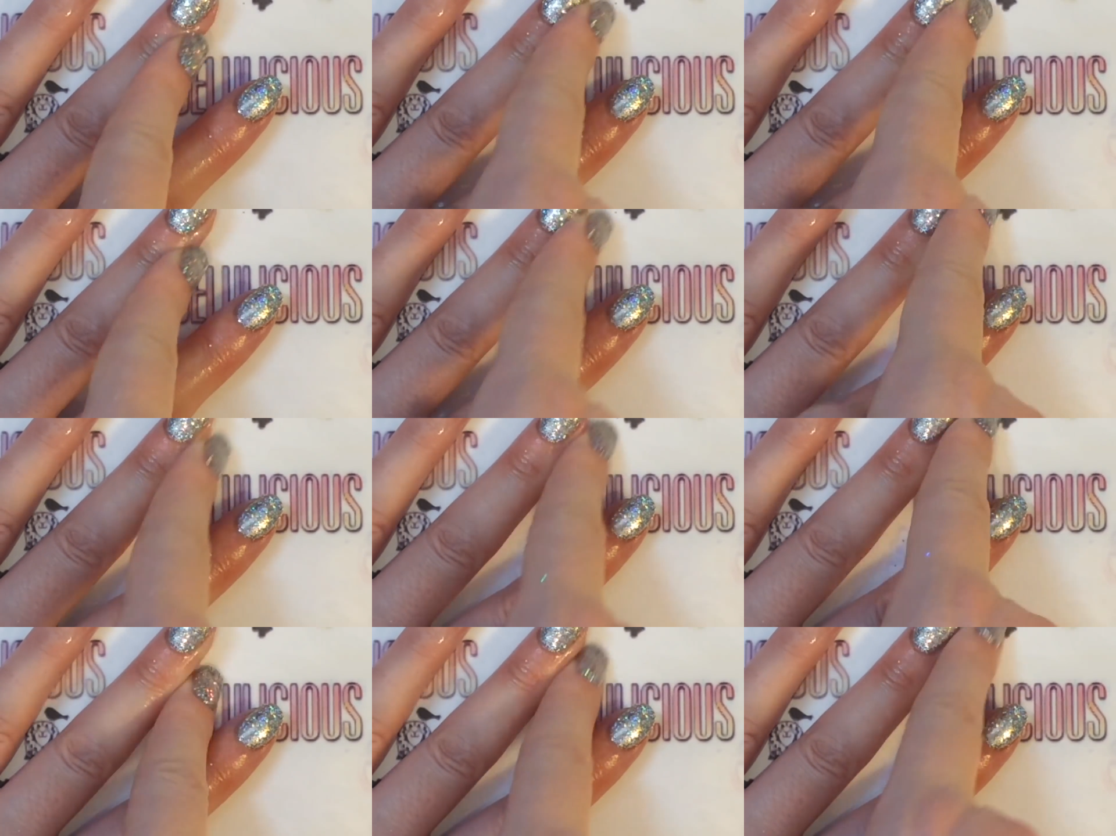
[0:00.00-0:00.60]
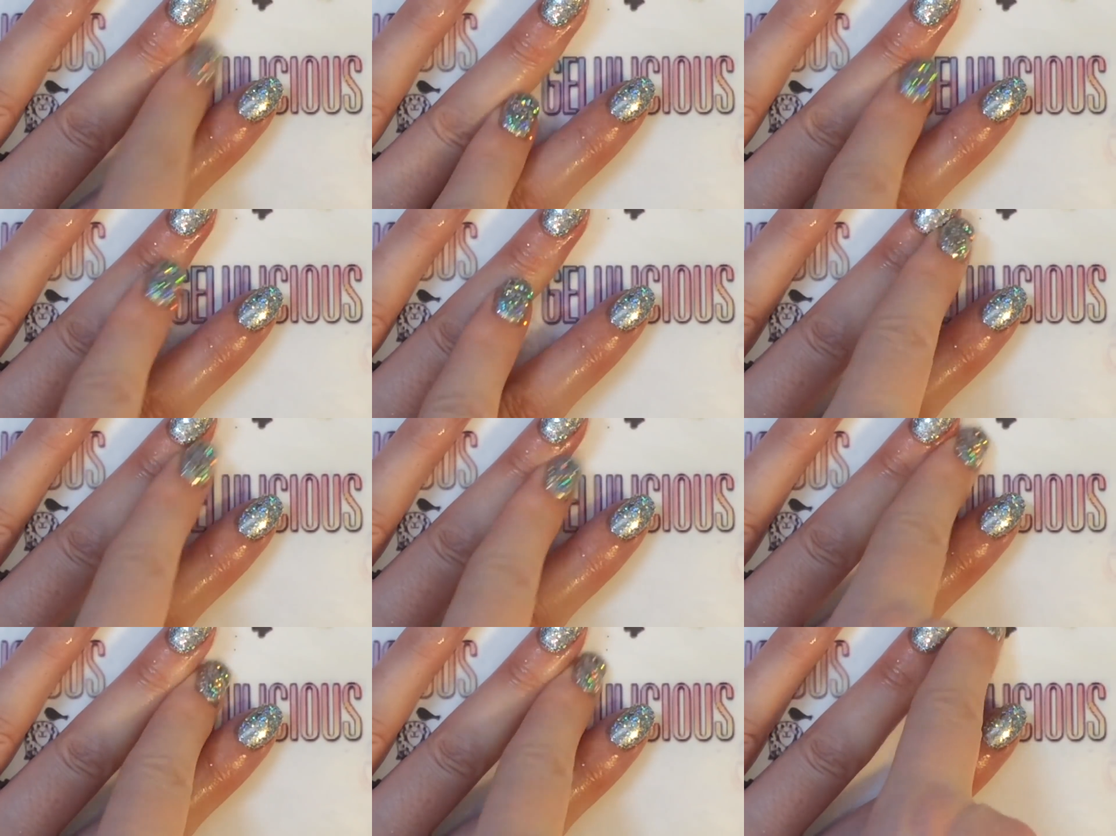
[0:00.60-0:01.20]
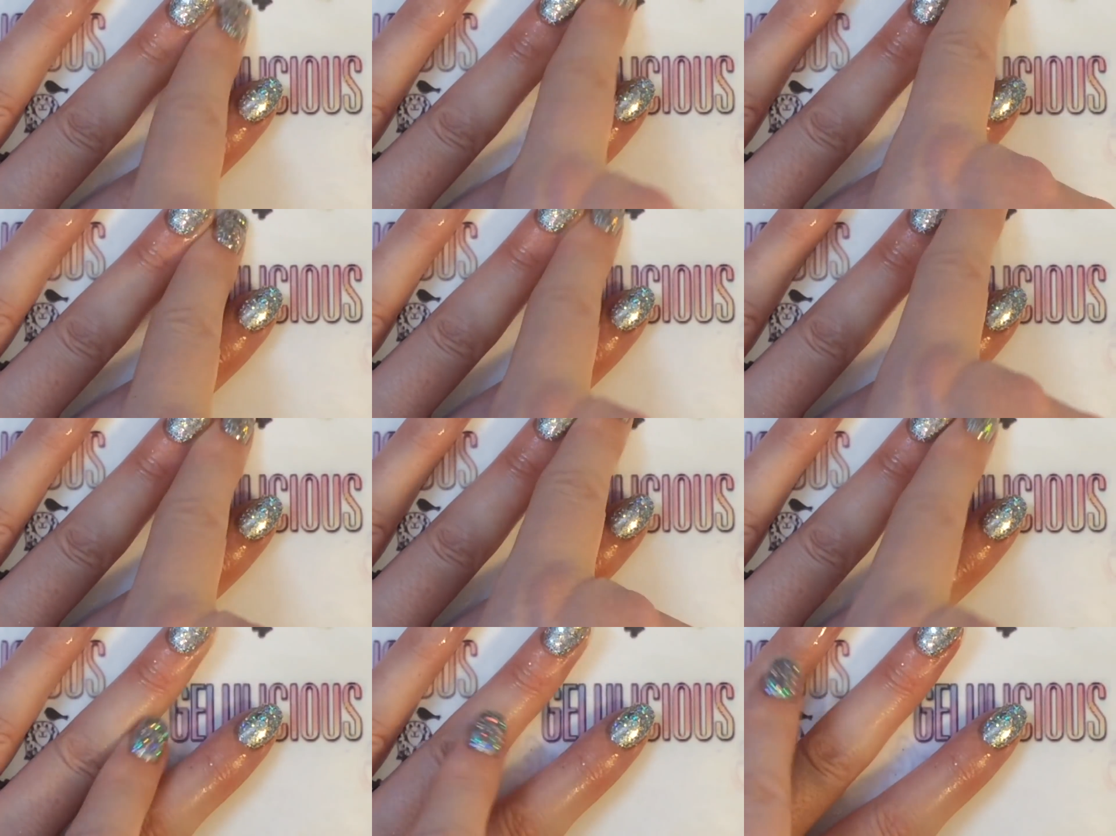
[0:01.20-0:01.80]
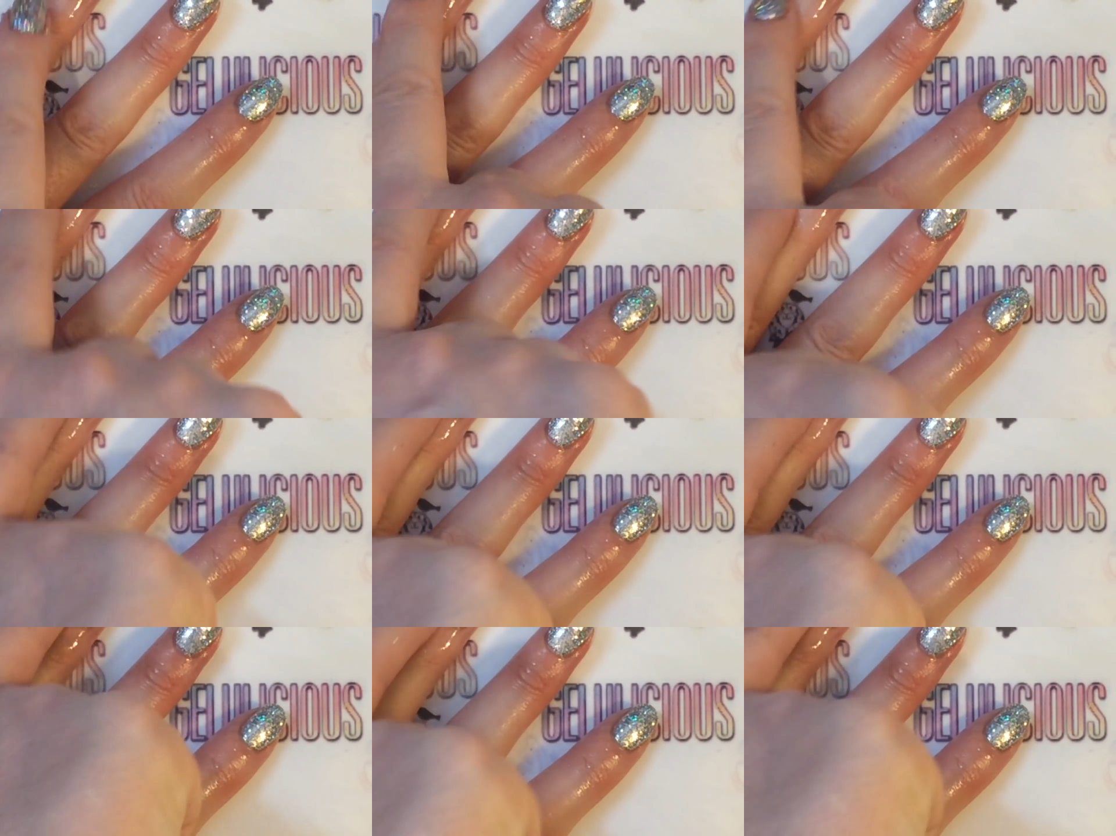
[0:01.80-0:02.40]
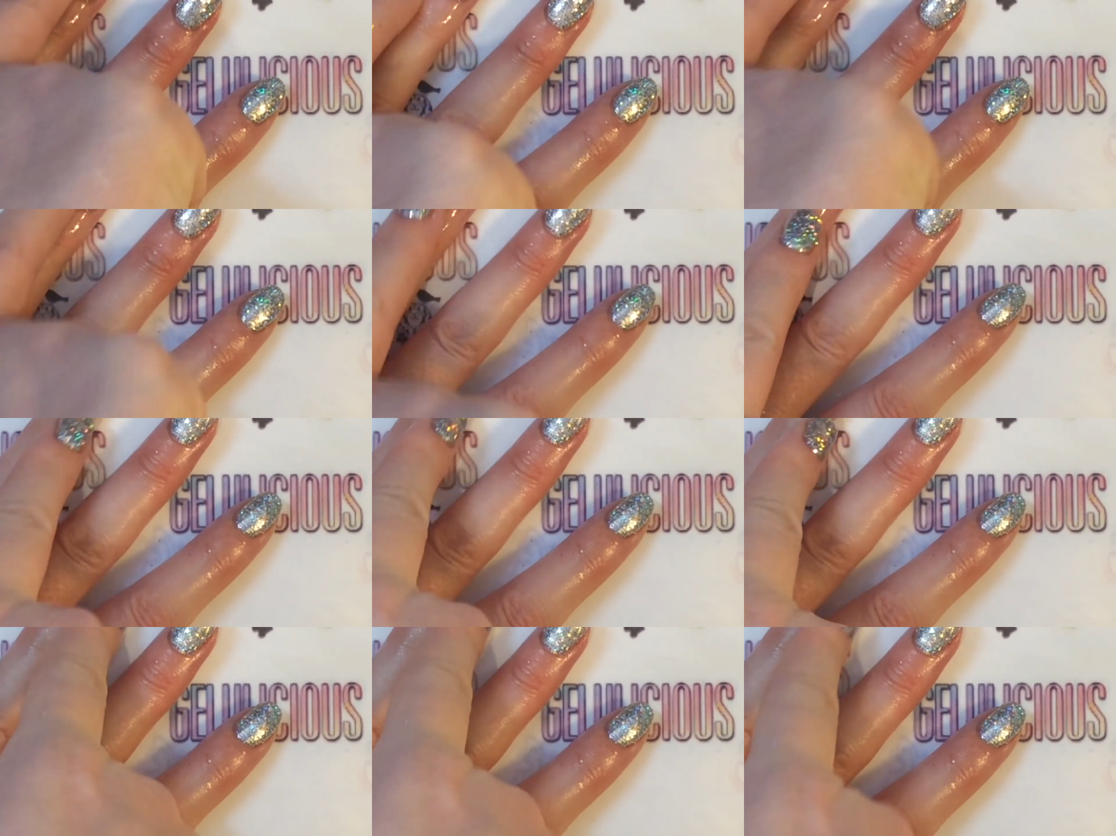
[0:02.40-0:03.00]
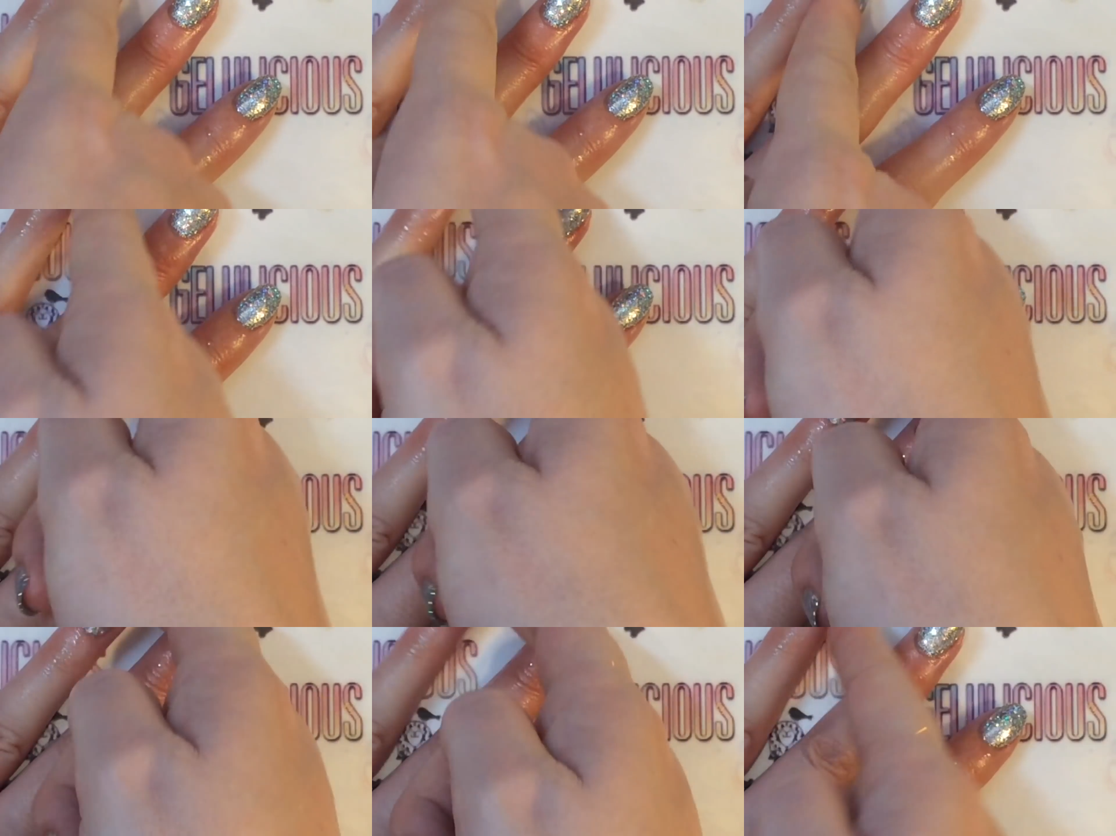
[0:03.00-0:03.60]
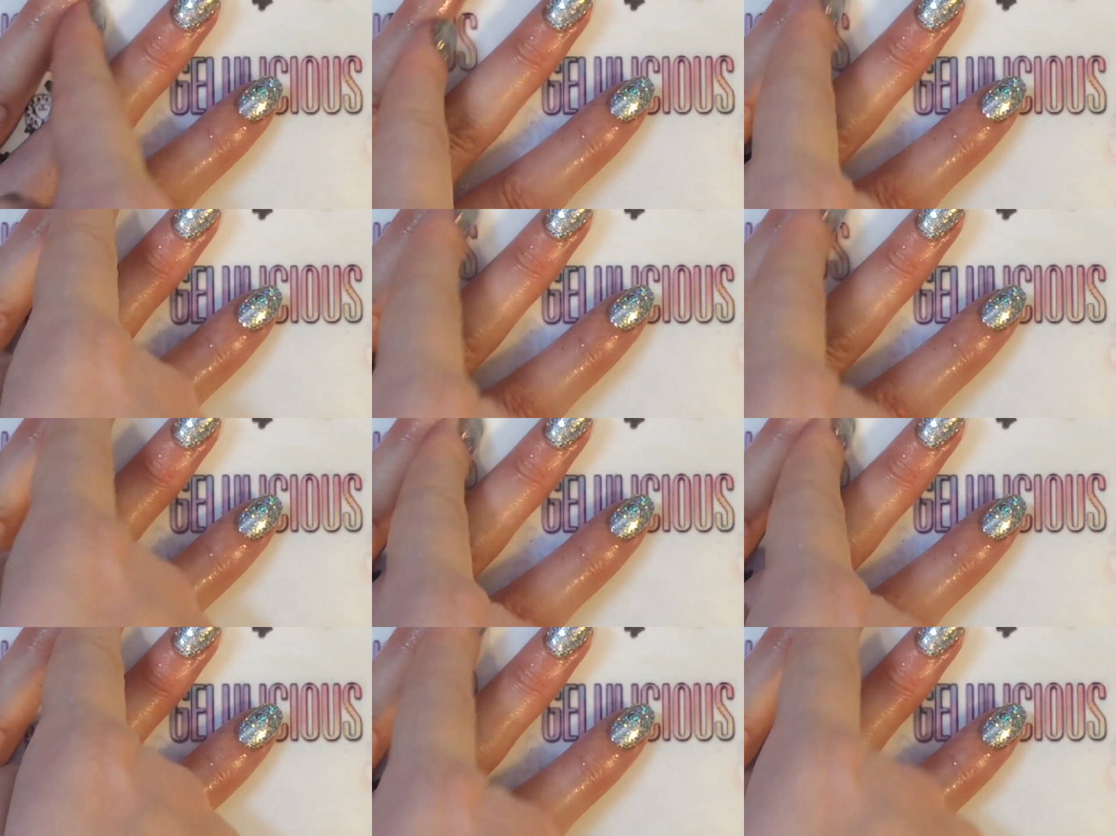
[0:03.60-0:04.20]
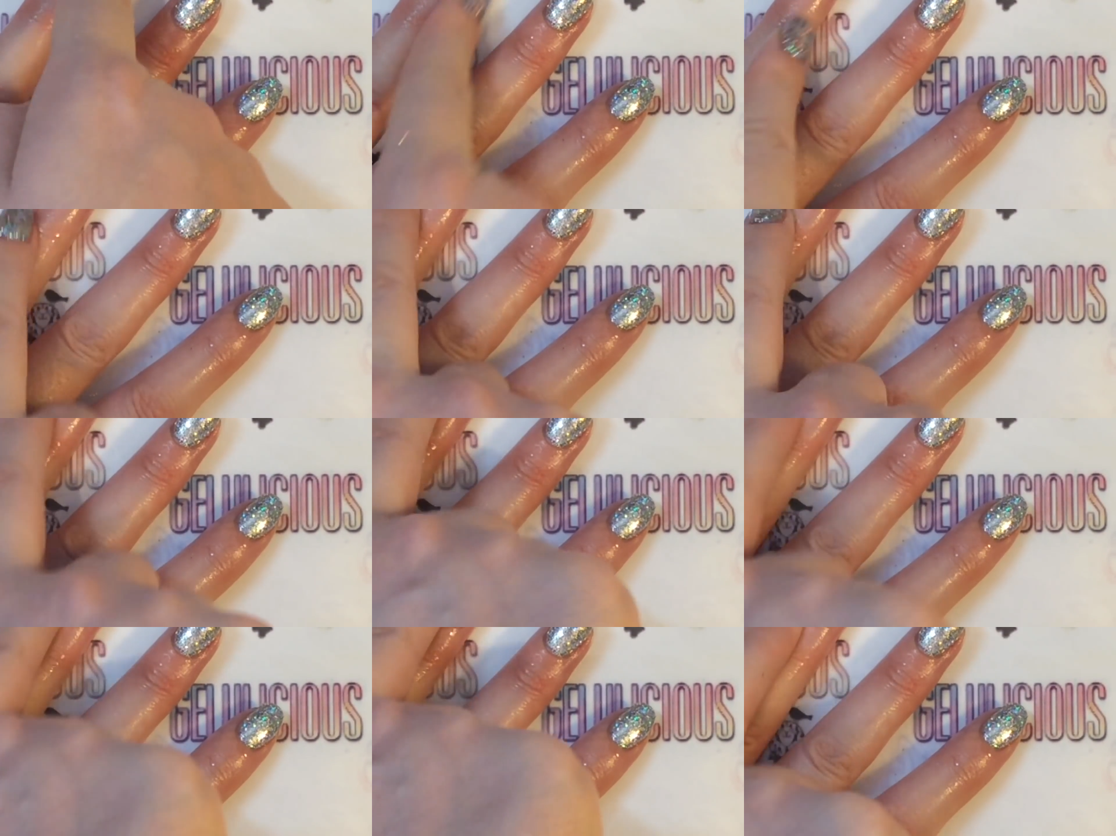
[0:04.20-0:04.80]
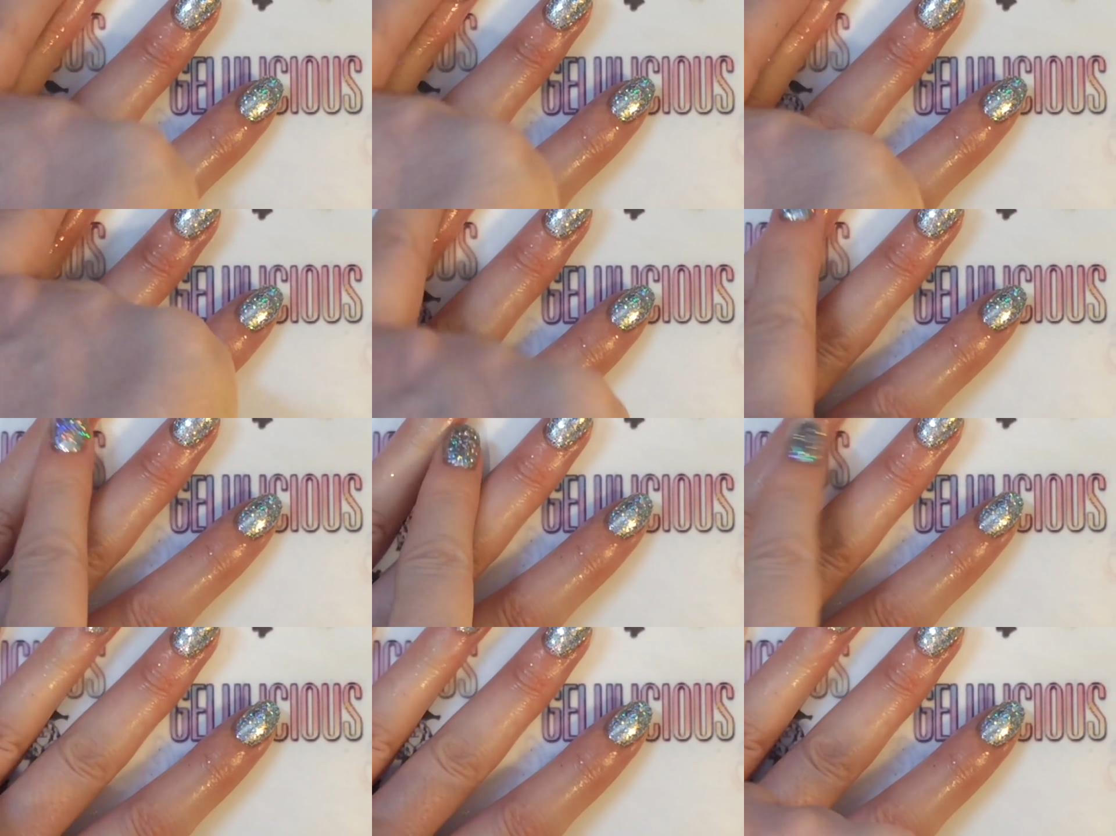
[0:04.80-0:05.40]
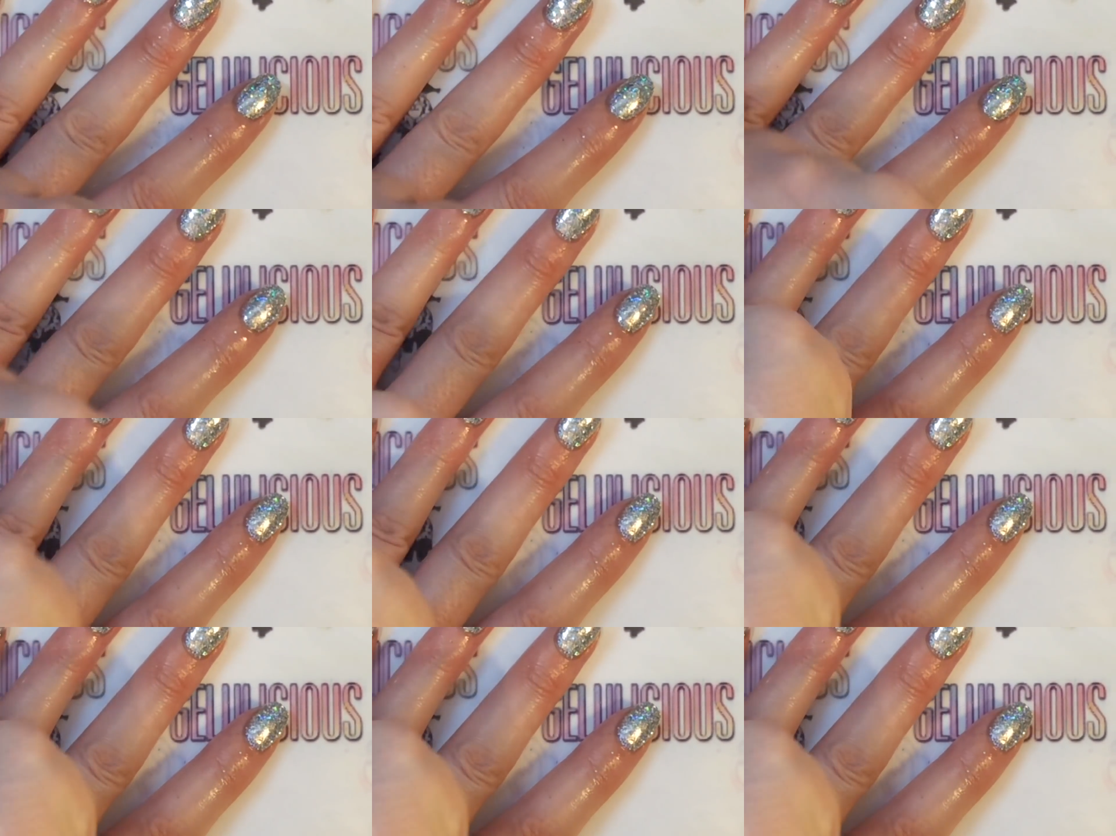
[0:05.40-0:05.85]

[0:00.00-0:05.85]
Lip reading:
(no speaker visible)